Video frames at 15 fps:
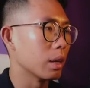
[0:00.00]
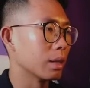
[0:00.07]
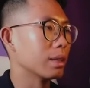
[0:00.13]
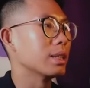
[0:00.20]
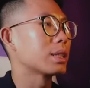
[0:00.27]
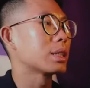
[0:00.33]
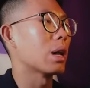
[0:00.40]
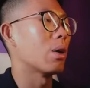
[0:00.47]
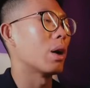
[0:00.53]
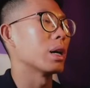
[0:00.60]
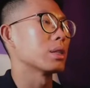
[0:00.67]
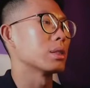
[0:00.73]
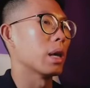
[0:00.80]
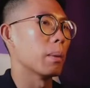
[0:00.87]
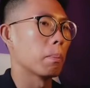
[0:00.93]
This tells
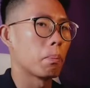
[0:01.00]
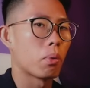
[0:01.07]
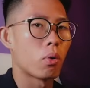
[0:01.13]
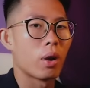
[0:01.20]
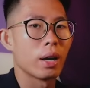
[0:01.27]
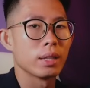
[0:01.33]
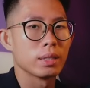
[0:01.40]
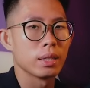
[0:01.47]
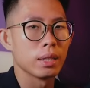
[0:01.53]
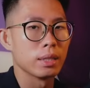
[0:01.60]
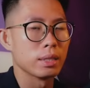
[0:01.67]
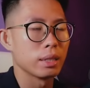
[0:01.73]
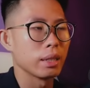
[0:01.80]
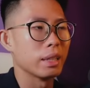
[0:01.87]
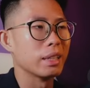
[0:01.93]
us that price
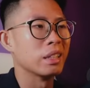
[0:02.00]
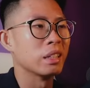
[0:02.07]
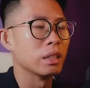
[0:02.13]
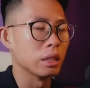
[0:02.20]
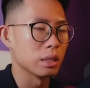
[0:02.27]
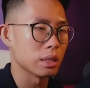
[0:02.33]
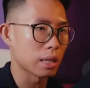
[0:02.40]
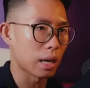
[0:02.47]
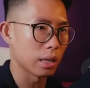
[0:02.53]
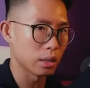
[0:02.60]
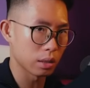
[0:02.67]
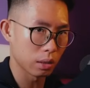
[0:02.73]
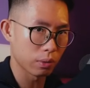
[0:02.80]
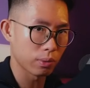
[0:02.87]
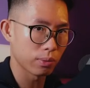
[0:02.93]
is
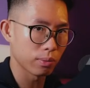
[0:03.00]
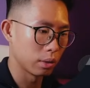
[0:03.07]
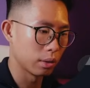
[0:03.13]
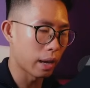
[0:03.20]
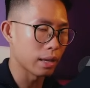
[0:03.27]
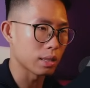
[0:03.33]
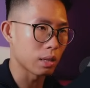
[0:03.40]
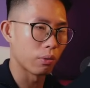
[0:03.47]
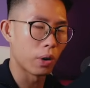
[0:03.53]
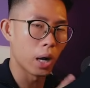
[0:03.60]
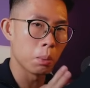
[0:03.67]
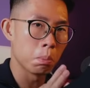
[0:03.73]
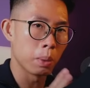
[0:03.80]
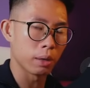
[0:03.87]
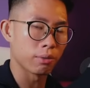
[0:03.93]
indecisive. That is a
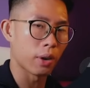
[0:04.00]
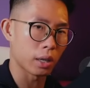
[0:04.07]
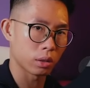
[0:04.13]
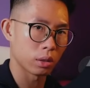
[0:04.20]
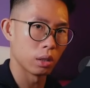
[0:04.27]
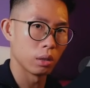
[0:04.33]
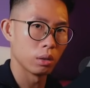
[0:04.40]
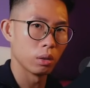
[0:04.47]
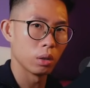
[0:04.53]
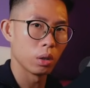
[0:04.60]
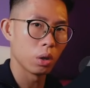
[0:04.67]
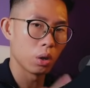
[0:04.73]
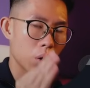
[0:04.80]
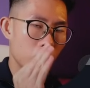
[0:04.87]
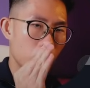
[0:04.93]
very big factor.
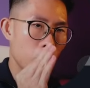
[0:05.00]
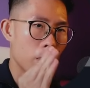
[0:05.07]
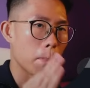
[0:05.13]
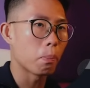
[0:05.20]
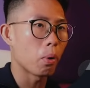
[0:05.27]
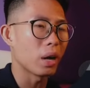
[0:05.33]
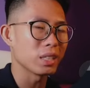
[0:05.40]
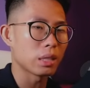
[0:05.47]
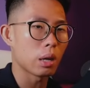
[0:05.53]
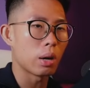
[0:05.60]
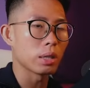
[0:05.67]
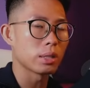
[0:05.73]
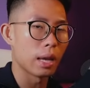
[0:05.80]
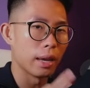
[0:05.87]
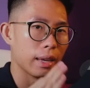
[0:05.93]
When price
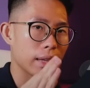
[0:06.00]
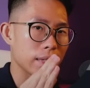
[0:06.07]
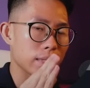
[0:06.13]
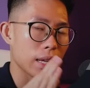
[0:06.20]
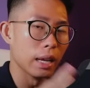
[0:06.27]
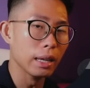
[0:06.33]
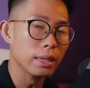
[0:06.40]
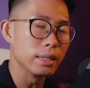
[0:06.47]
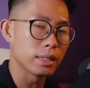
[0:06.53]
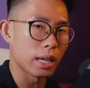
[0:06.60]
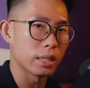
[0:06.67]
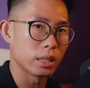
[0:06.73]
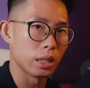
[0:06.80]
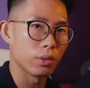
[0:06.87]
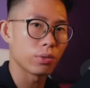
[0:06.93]
tells us that it is
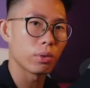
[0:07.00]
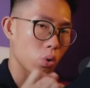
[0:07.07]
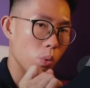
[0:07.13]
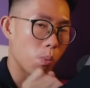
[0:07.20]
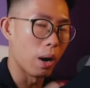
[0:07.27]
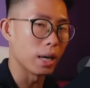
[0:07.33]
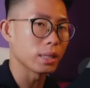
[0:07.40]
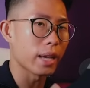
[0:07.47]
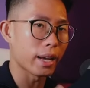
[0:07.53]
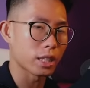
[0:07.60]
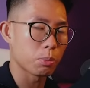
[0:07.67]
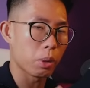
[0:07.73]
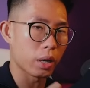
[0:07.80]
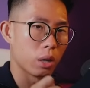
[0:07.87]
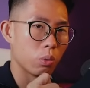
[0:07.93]
indecisive, you must
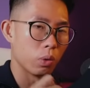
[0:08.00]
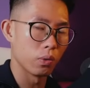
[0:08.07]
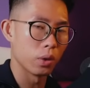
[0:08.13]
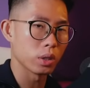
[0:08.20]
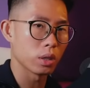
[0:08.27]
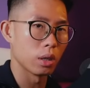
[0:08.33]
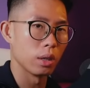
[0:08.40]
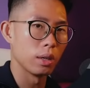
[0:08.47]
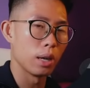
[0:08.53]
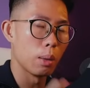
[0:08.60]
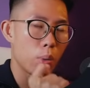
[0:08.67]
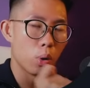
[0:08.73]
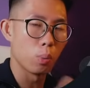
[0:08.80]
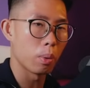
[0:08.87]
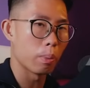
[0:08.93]
expect a reversal. Let
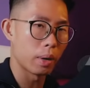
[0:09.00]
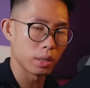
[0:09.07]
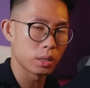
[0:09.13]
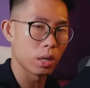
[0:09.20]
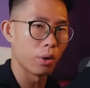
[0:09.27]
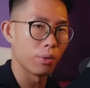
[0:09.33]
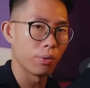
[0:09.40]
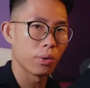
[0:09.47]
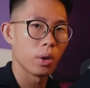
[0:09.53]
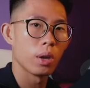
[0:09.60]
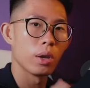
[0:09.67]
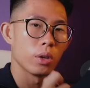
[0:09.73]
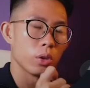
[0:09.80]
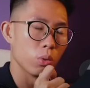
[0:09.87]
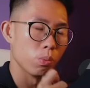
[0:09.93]
me repeat myself.
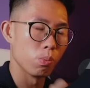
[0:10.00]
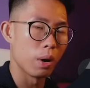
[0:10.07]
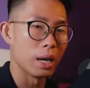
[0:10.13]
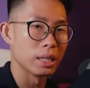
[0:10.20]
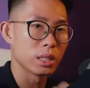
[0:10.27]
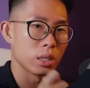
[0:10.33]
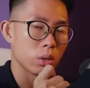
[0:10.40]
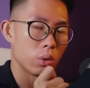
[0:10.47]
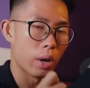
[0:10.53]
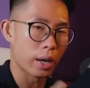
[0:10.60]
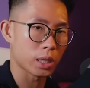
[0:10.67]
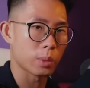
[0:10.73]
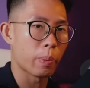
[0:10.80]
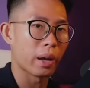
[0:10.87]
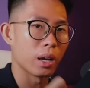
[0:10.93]
You must
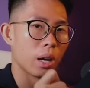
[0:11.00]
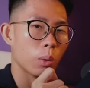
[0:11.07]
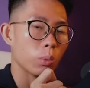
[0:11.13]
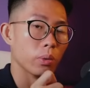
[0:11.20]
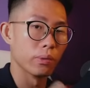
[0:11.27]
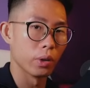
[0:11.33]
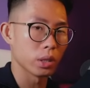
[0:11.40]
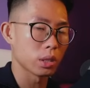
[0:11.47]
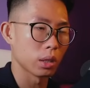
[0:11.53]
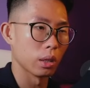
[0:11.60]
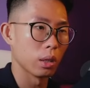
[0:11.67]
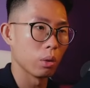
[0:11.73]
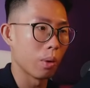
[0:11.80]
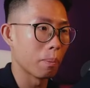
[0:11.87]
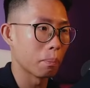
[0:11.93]
expect a reversal
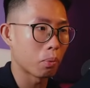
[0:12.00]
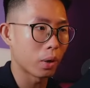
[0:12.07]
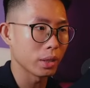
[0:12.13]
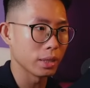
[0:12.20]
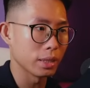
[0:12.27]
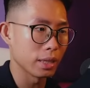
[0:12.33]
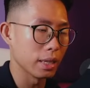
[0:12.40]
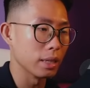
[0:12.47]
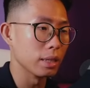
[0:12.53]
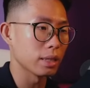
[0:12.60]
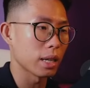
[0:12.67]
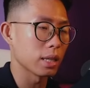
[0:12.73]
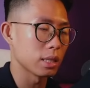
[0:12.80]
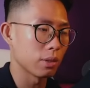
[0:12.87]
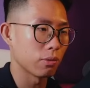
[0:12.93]
when price is
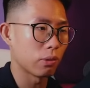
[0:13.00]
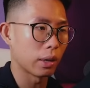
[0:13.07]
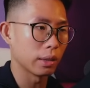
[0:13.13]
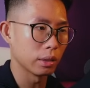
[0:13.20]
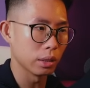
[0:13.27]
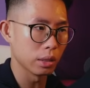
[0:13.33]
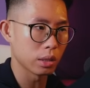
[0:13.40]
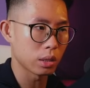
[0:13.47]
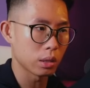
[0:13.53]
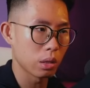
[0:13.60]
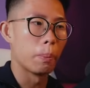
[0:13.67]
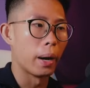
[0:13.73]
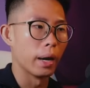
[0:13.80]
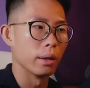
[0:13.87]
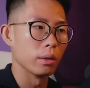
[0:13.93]
indecisive like this.
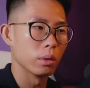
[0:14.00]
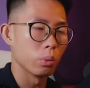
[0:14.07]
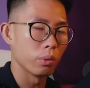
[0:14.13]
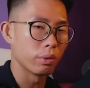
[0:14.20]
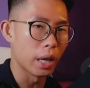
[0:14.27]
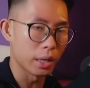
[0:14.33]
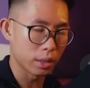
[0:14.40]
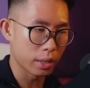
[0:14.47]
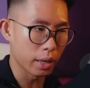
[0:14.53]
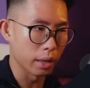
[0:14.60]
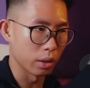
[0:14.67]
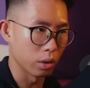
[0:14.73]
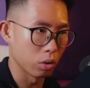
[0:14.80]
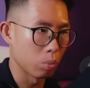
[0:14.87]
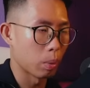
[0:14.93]
But with that
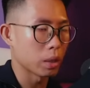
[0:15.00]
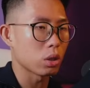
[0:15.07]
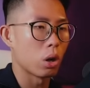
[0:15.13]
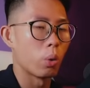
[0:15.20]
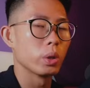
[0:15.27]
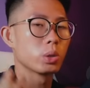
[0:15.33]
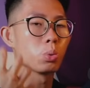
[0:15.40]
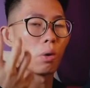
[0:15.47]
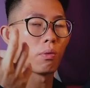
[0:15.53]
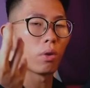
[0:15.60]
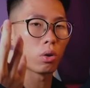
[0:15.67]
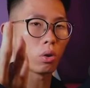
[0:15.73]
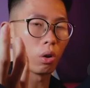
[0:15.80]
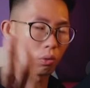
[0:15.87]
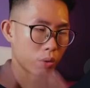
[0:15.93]
said, you must always wait for
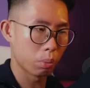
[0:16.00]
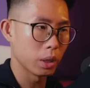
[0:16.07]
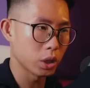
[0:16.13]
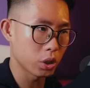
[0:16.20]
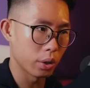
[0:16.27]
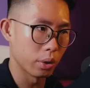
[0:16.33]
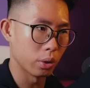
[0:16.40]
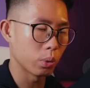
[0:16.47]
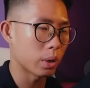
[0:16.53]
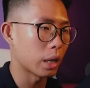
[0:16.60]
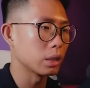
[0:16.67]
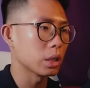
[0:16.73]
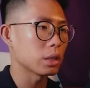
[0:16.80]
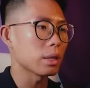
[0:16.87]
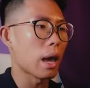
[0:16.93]
confirmation. You
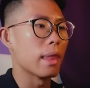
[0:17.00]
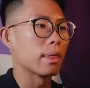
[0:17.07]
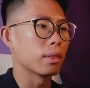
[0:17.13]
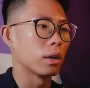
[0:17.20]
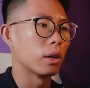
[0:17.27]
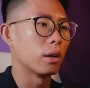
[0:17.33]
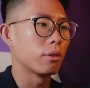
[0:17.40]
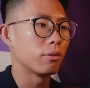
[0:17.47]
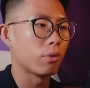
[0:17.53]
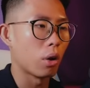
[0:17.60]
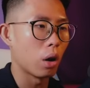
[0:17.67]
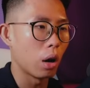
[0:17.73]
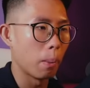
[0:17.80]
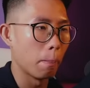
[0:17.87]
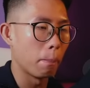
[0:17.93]
can't just enter
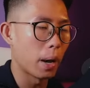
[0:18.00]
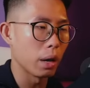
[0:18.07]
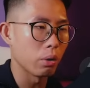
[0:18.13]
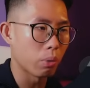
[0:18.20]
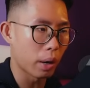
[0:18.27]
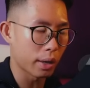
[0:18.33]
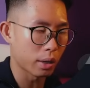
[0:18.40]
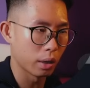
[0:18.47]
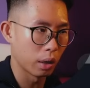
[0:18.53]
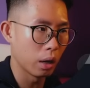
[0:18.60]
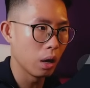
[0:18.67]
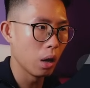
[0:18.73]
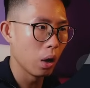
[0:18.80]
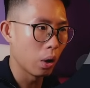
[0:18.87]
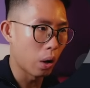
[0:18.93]
for a buy right here
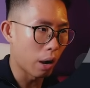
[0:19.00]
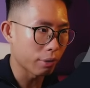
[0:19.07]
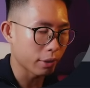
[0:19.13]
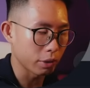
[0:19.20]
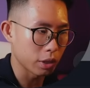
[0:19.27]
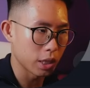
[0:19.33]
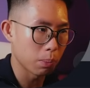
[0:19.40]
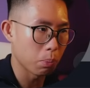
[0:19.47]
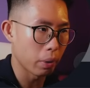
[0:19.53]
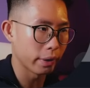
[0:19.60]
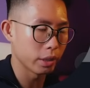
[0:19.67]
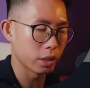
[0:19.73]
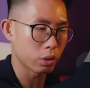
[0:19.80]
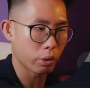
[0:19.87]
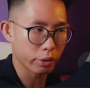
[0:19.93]
after you see price
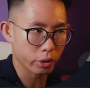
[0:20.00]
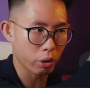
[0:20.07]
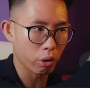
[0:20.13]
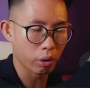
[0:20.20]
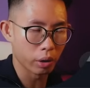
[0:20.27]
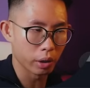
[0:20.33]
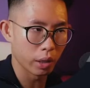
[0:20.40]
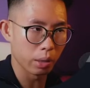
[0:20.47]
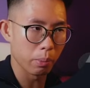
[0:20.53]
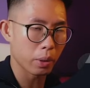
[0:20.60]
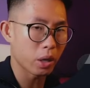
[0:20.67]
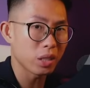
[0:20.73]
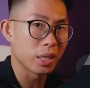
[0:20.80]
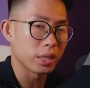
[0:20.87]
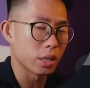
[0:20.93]
is consolidating,
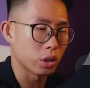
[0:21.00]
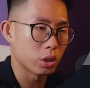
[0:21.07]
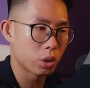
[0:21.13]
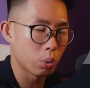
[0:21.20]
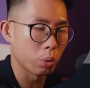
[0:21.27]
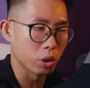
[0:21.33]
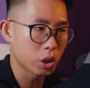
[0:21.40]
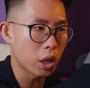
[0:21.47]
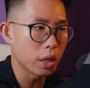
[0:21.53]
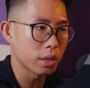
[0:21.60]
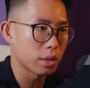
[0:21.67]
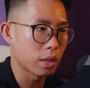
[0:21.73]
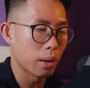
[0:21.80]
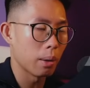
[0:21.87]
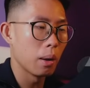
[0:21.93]
because there's still a
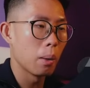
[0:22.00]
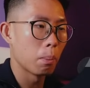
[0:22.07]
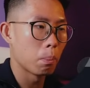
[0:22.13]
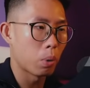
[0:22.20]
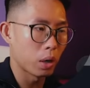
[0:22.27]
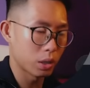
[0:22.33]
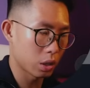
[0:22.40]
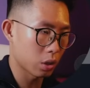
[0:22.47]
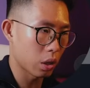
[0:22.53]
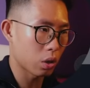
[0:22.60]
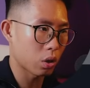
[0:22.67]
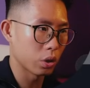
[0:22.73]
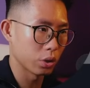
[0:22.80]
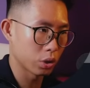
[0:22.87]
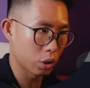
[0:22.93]
chance that price is going to
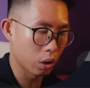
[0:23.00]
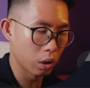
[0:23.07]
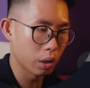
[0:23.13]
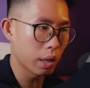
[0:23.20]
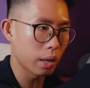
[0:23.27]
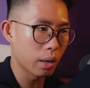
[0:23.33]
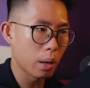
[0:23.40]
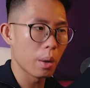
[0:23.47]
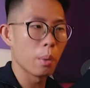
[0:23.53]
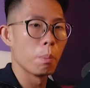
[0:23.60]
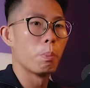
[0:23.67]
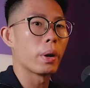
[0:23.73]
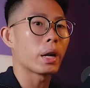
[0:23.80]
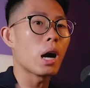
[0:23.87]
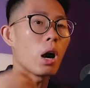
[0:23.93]
consolidate,
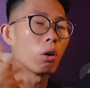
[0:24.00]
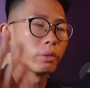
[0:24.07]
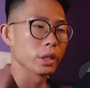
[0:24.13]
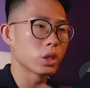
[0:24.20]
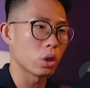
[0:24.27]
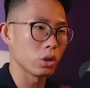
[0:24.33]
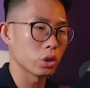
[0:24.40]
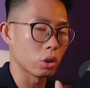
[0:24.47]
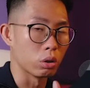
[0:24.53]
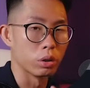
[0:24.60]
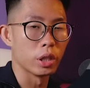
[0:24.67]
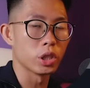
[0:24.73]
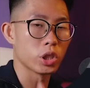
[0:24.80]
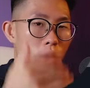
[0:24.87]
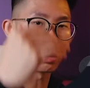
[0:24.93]
break out of this
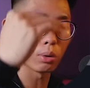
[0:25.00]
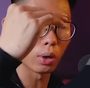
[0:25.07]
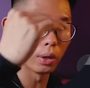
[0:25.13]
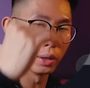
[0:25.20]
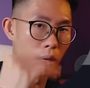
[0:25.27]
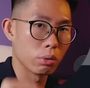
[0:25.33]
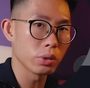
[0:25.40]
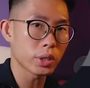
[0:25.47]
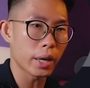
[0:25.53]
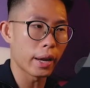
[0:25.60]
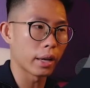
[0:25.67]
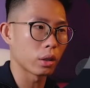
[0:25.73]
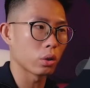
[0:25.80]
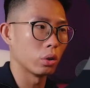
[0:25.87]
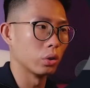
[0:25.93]
consolidation to the downside
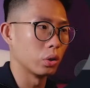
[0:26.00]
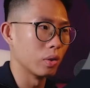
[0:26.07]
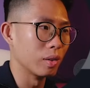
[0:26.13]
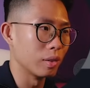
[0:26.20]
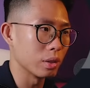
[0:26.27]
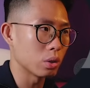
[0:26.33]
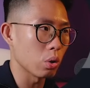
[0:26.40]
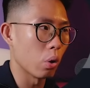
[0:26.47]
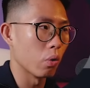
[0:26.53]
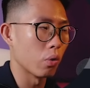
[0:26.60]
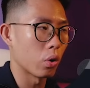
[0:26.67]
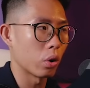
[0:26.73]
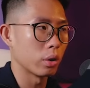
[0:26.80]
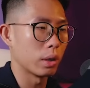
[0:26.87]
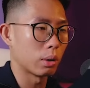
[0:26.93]
and continue this
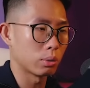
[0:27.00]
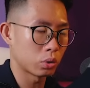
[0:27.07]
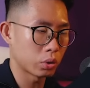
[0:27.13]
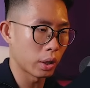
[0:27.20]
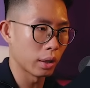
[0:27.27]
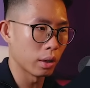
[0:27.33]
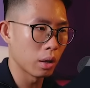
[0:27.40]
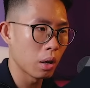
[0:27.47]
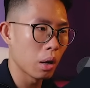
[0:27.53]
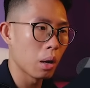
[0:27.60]
overall downtrend.